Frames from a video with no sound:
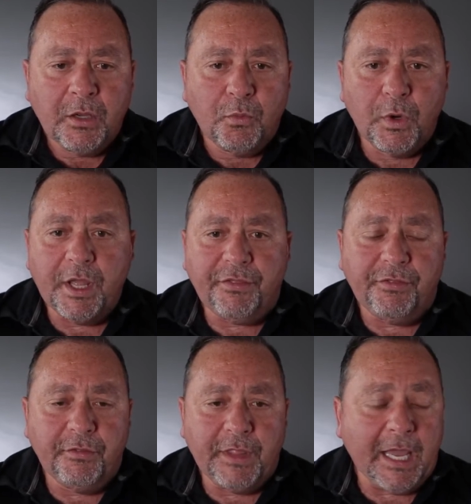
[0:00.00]
With
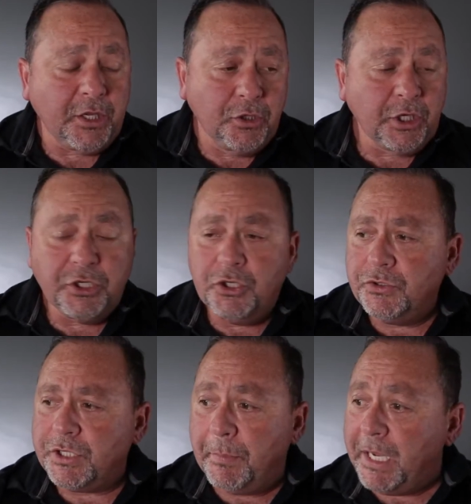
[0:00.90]
that, you can
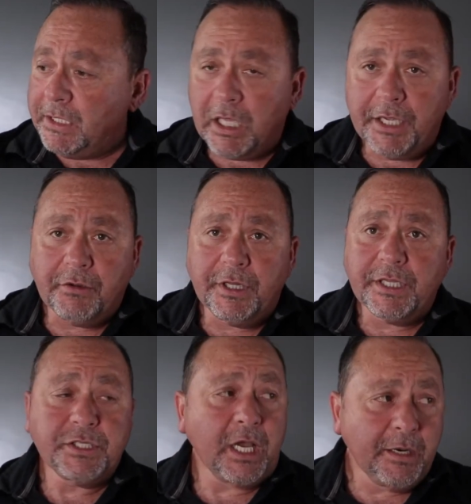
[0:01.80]
use a main light on
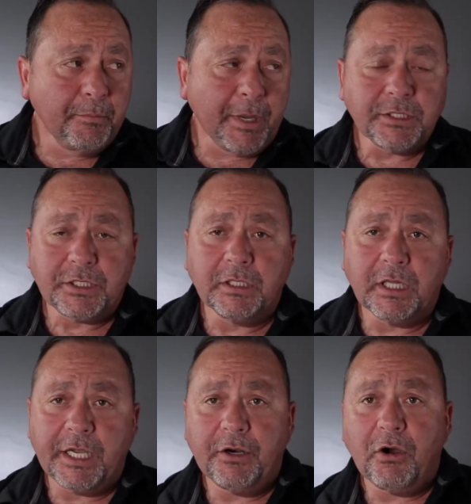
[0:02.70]
this side and bounce the
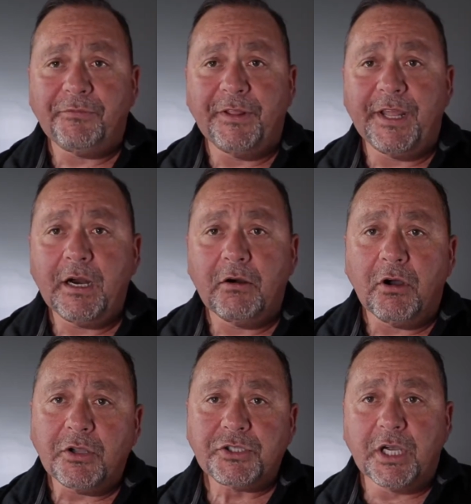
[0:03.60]
light off of there
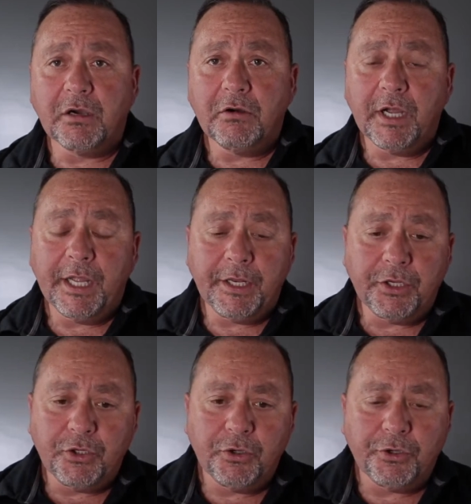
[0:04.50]
also,
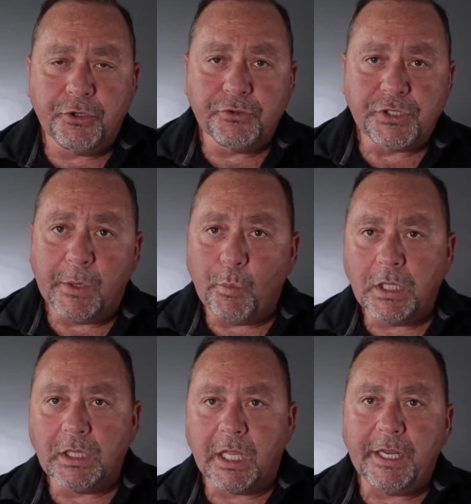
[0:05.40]
and you're using
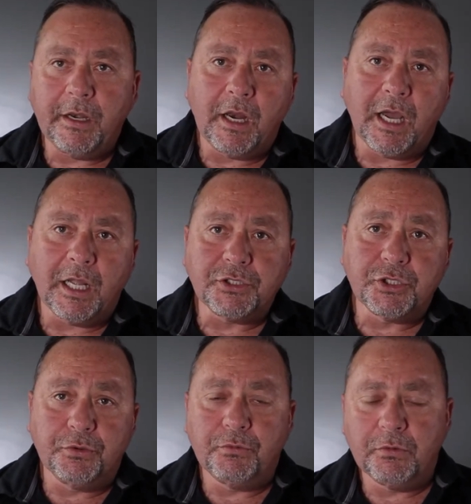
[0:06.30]
one light, not
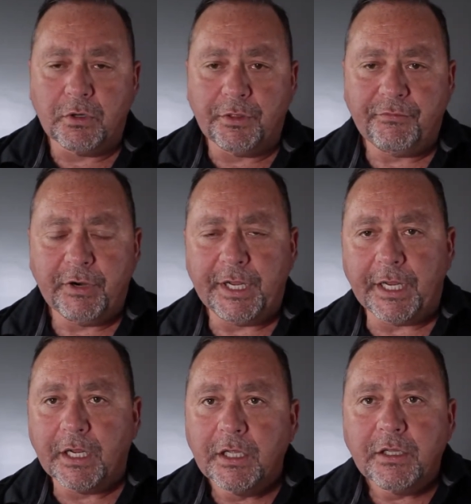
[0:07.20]
two or
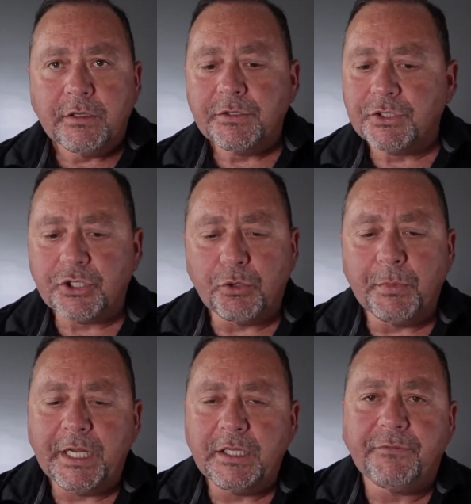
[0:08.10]
three. There's so
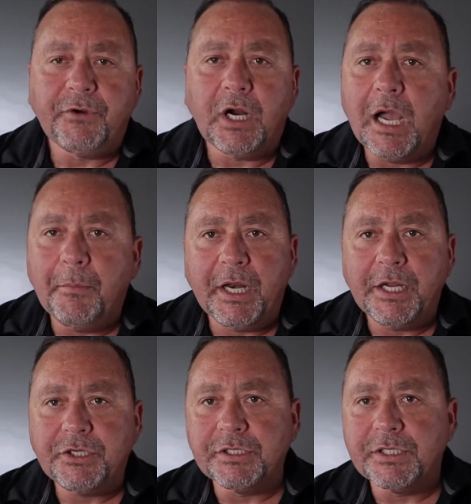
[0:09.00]
many different
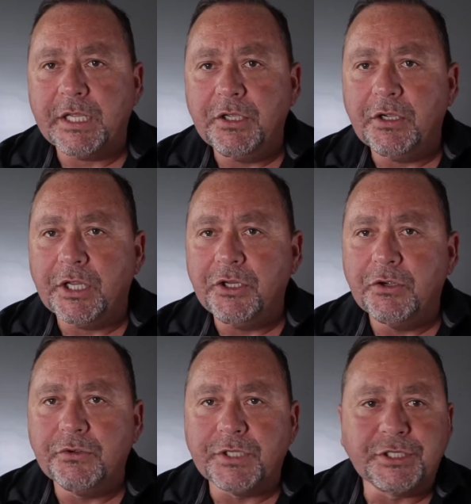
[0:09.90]
combinations that you can
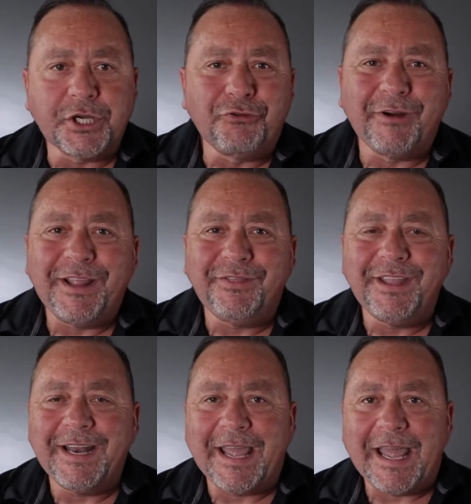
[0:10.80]
use. It's a great
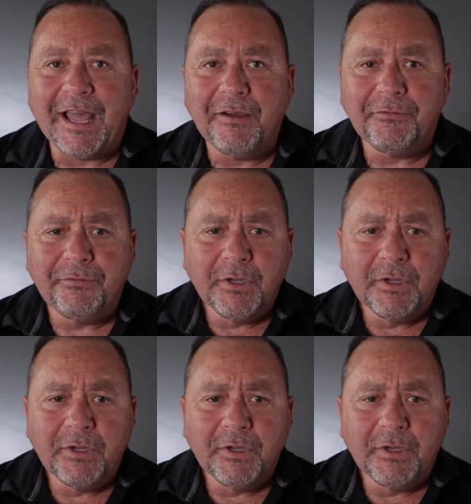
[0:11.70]
thing to have.